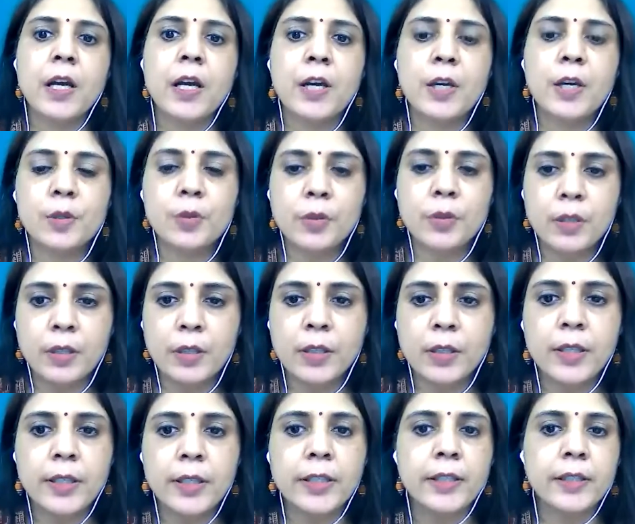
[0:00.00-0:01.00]
You learned
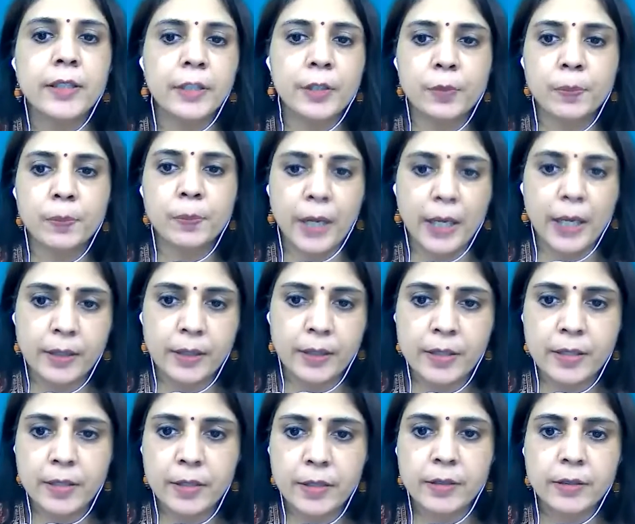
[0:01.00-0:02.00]
it, you practiced
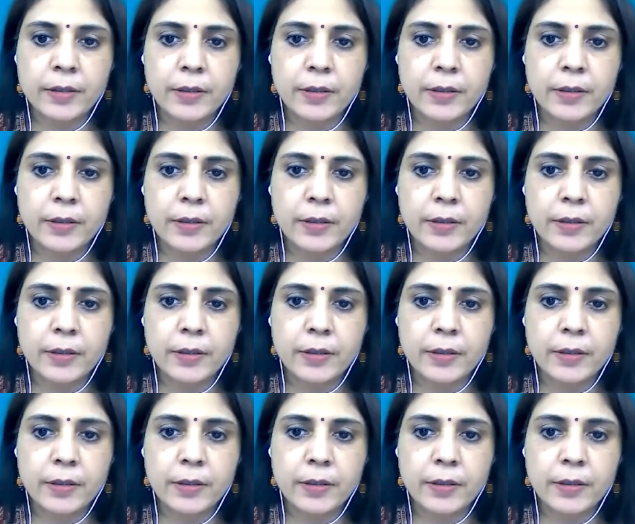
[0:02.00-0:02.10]
it.